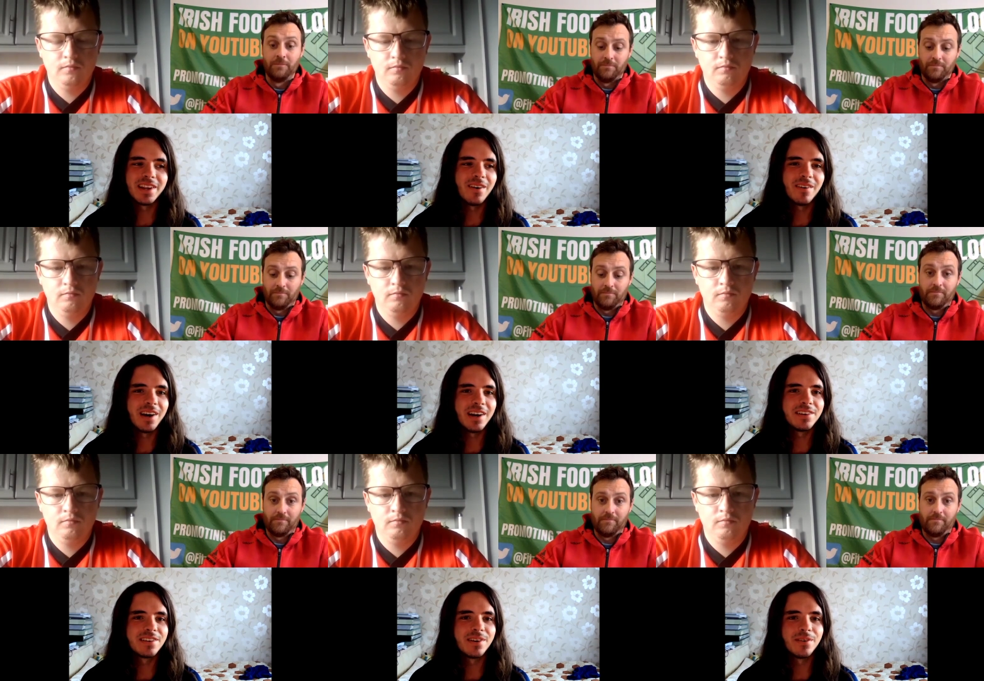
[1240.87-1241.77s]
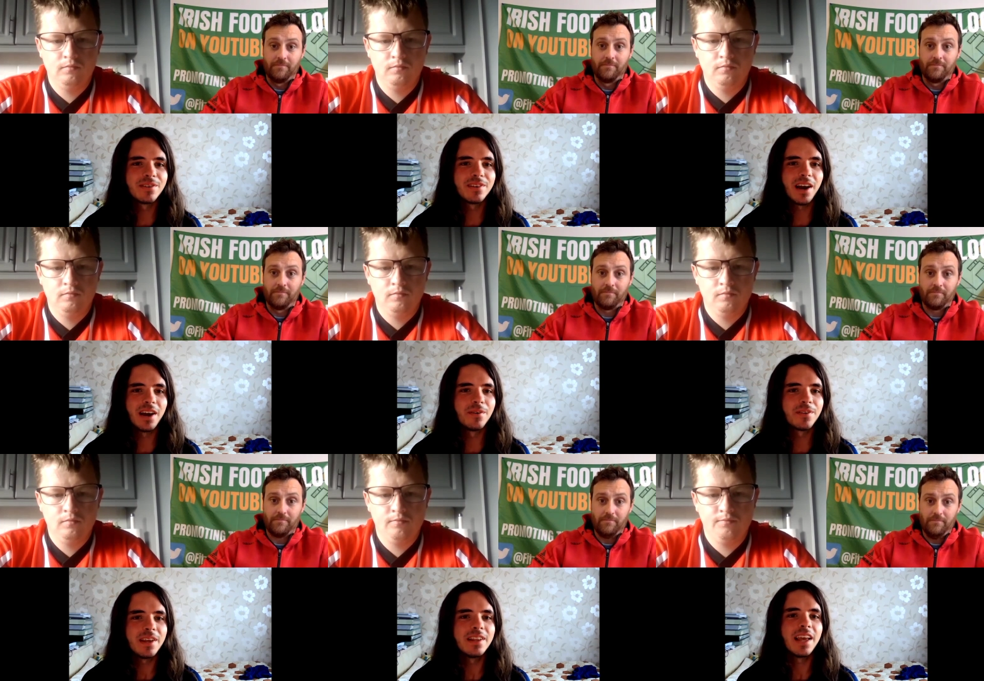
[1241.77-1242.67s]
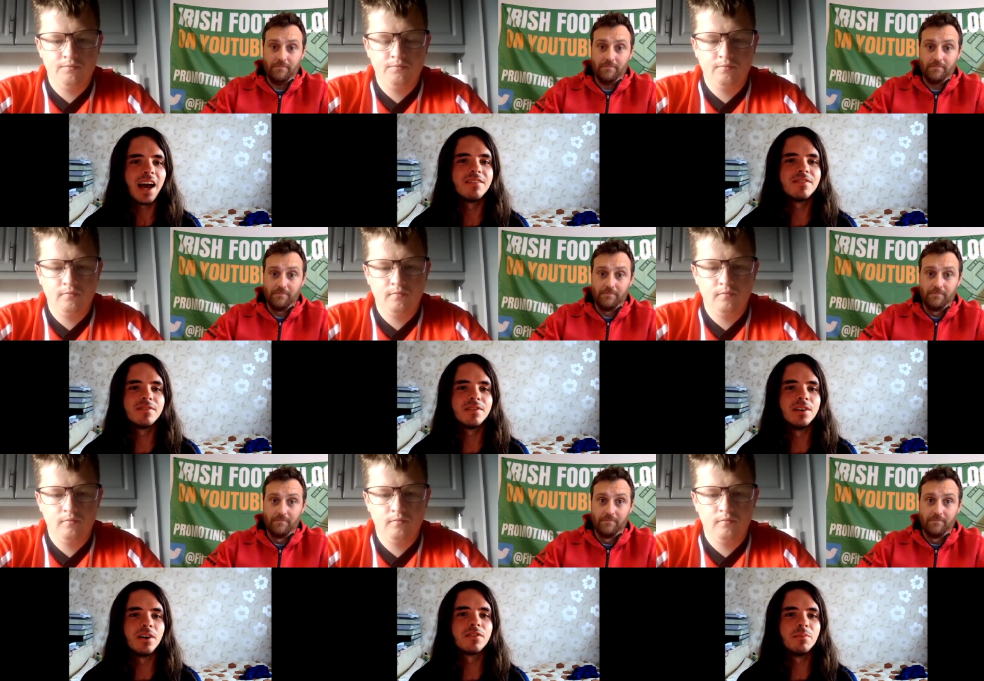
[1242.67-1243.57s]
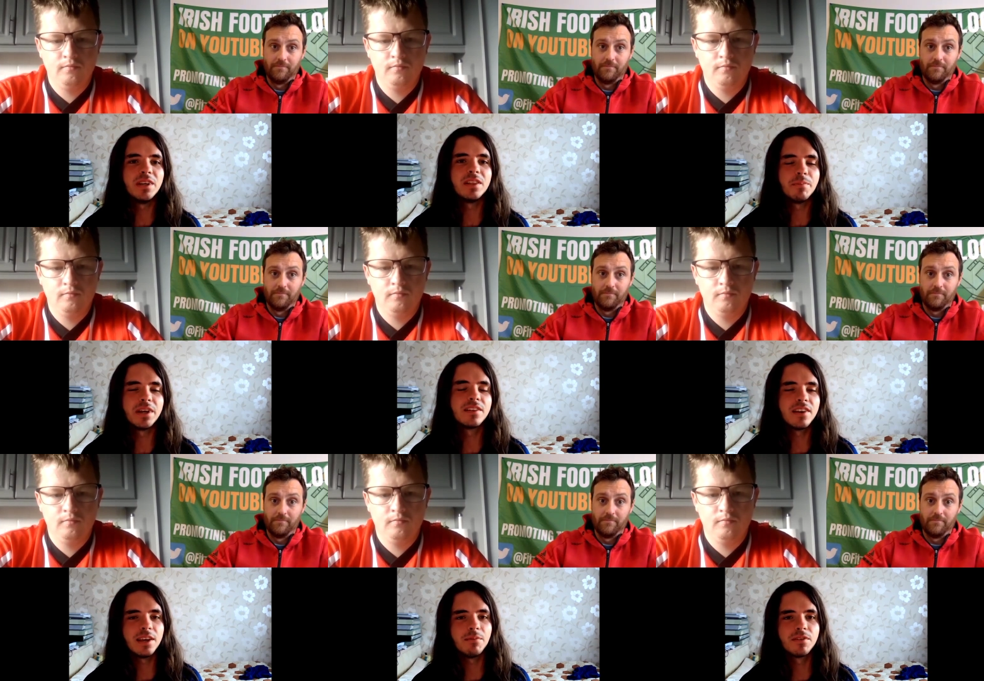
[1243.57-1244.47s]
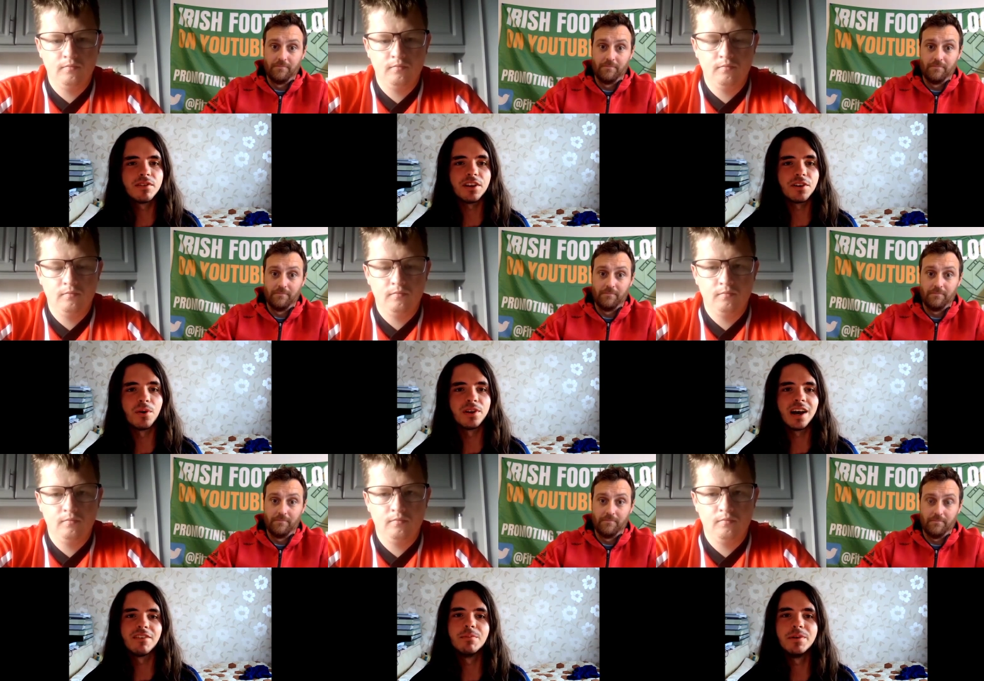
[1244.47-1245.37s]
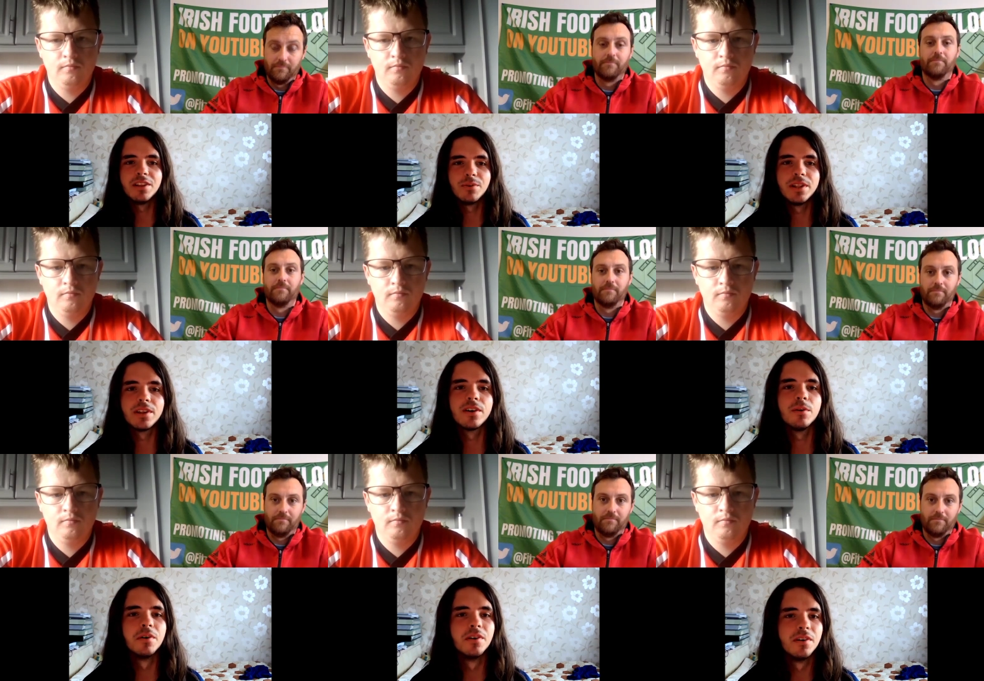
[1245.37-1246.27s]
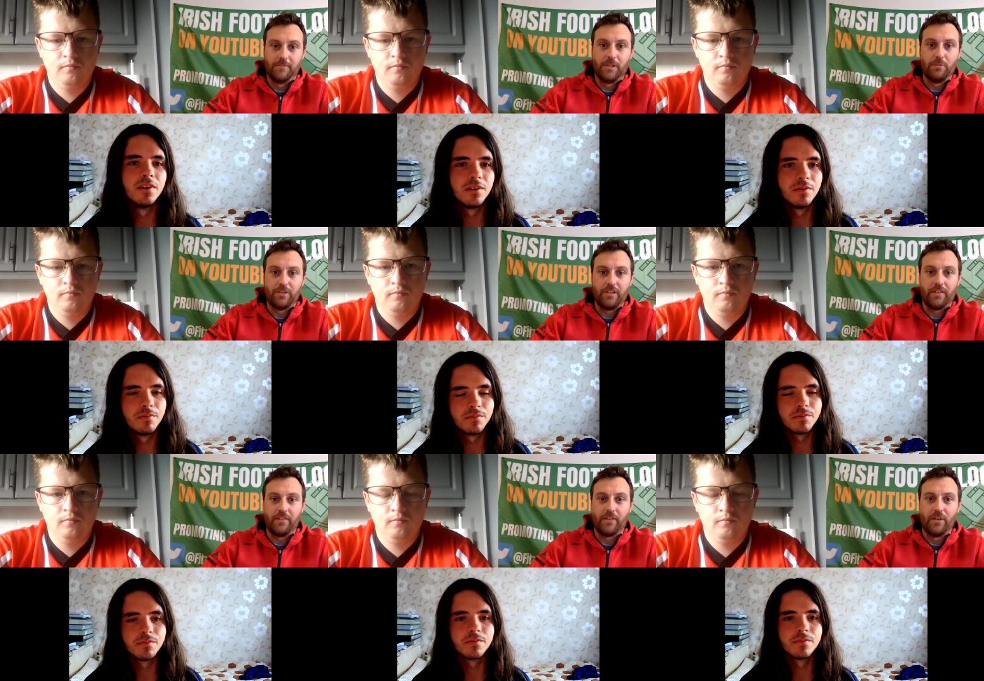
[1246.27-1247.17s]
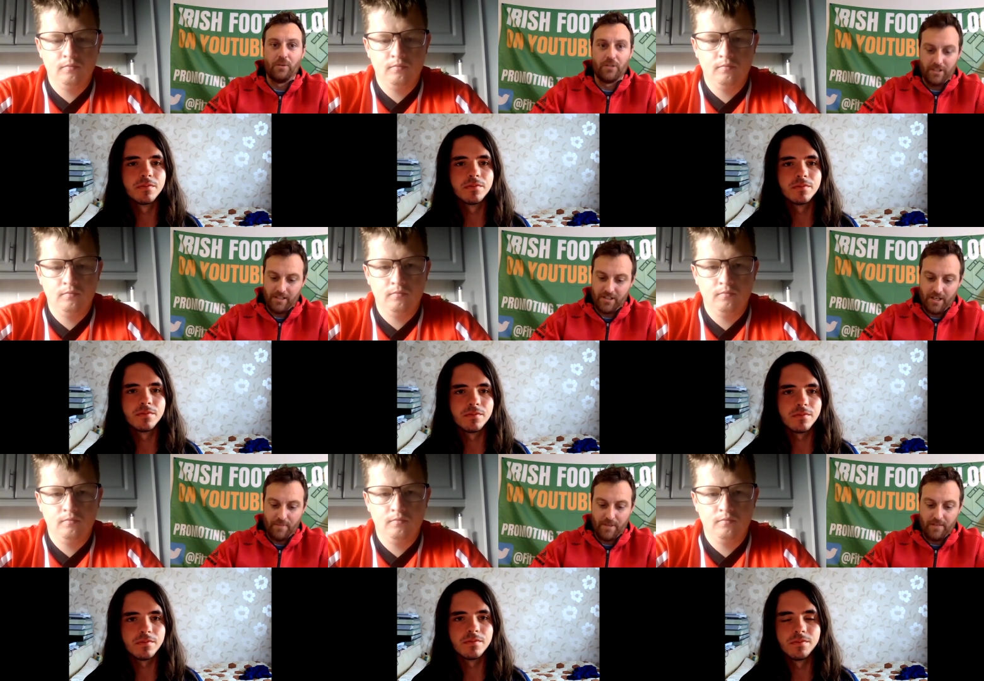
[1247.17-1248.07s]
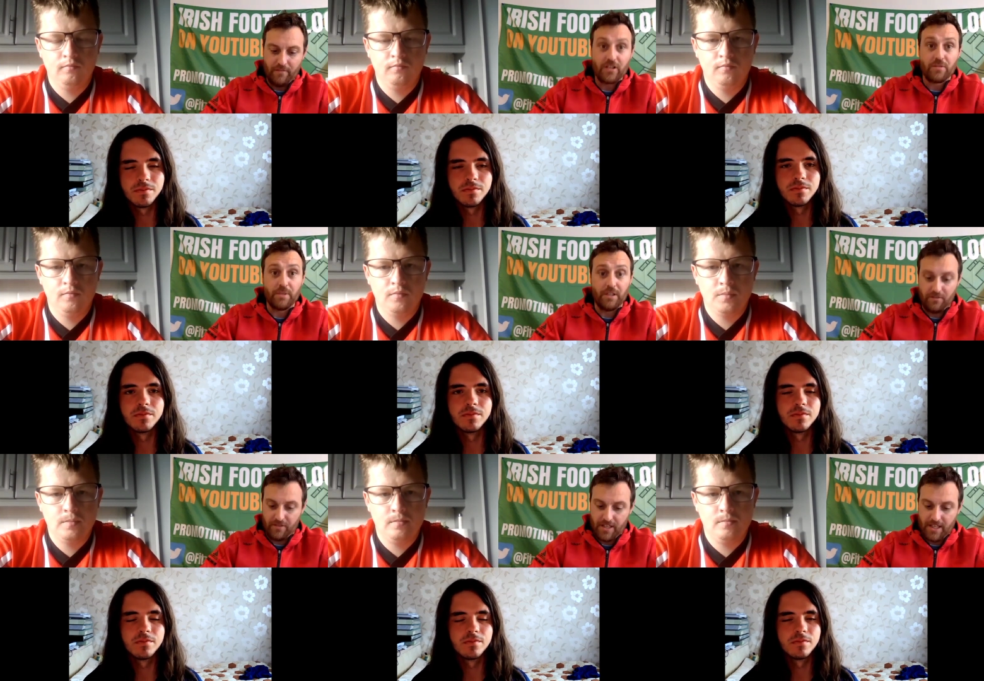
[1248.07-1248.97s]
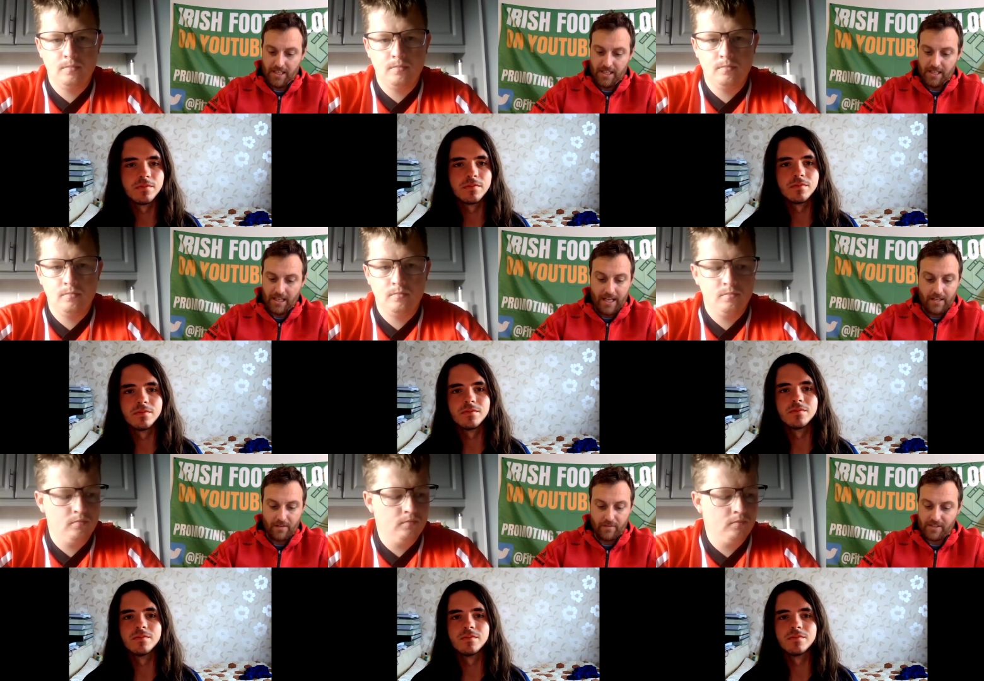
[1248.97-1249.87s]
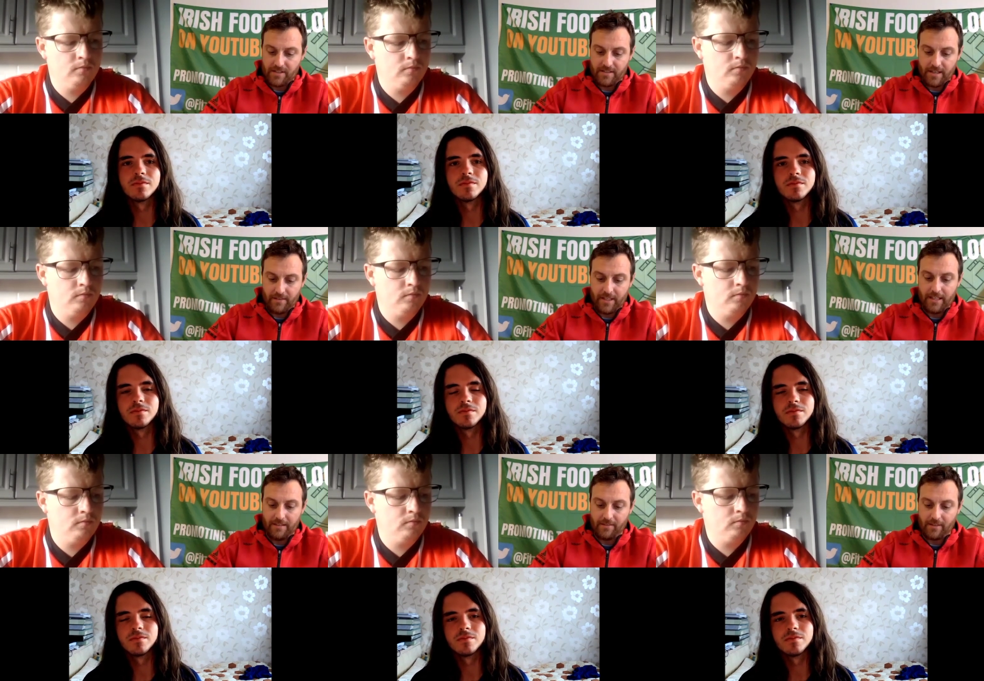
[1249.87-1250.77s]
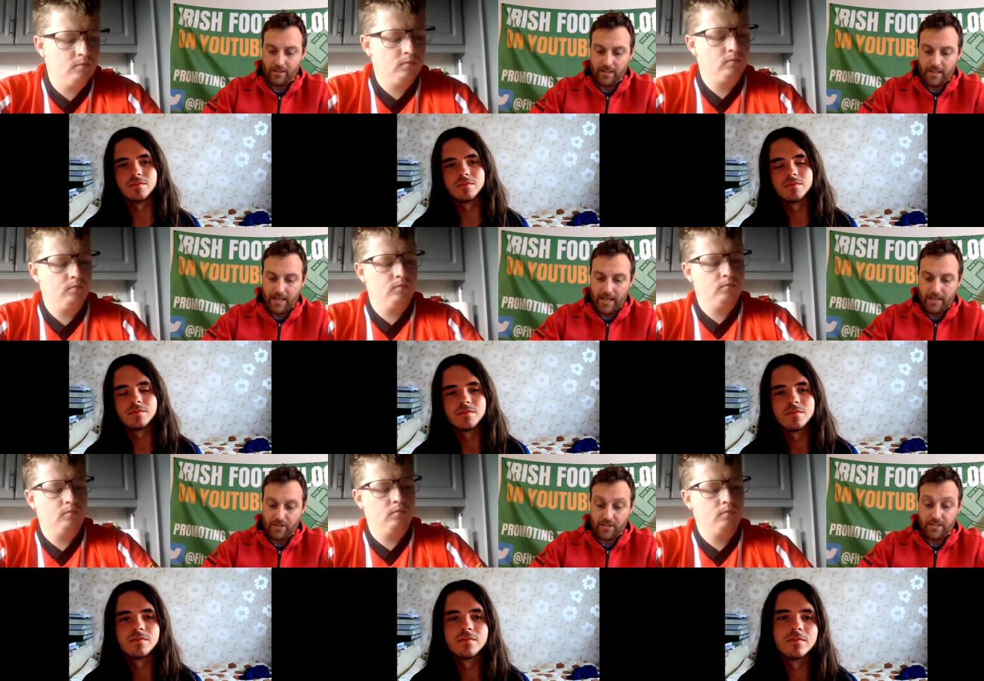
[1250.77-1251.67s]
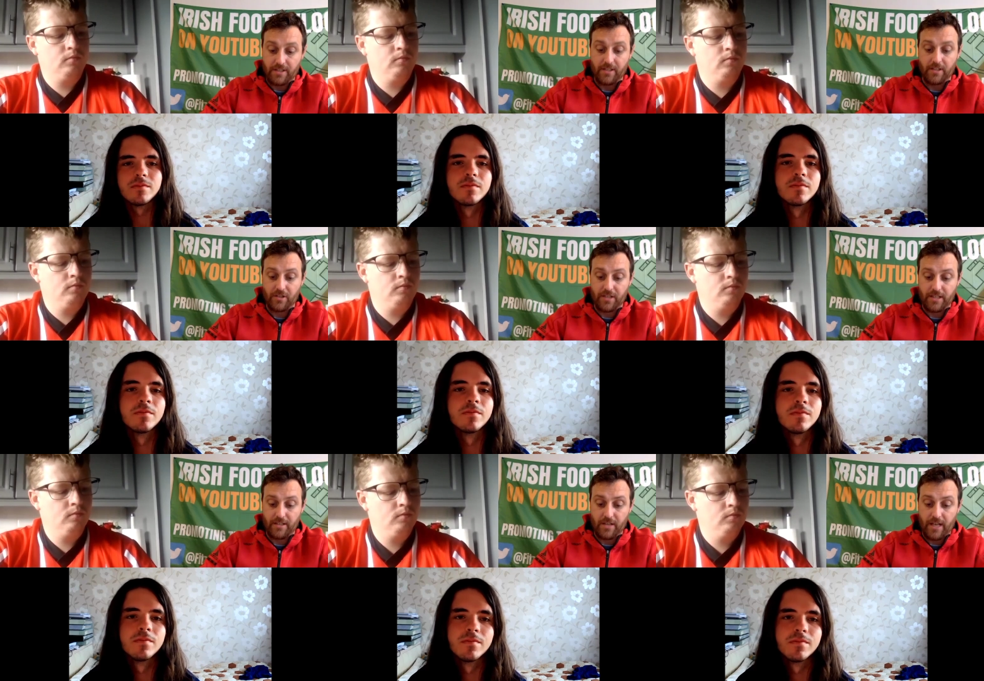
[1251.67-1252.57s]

Speaker 1: now, I just don't. I don't think they have enough to beat the big teams that you're going to have to beat to win the cup.
Speaker 2: You would think so, wouldn't you? JP finish Maynooth nil, uh, University Town nil. Sorry, uh, Treaty United three.